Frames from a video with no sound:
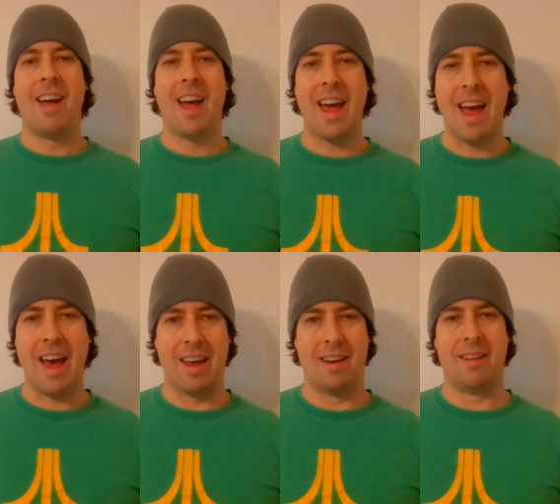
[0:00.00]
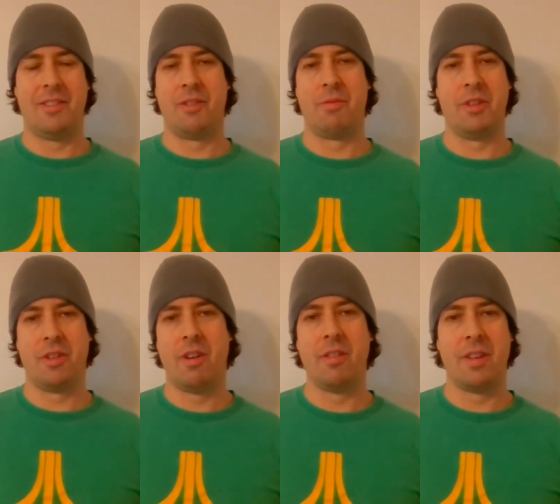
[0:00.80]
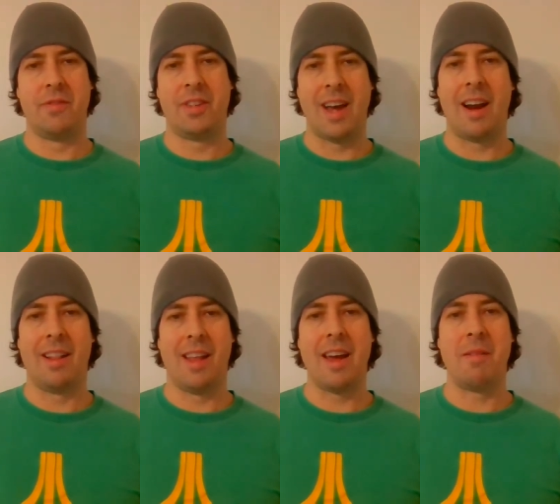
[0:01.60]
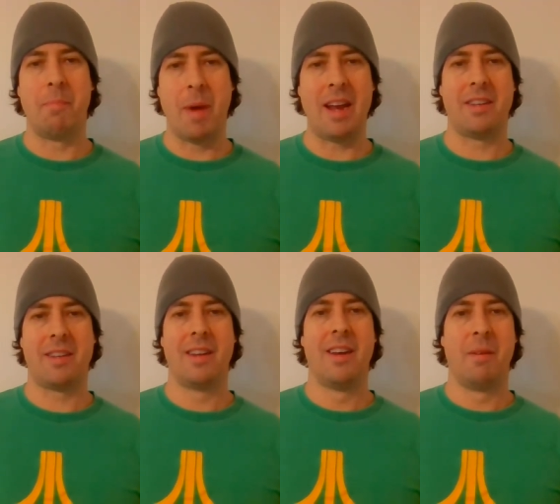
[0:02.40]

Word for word: had is the result of satellite based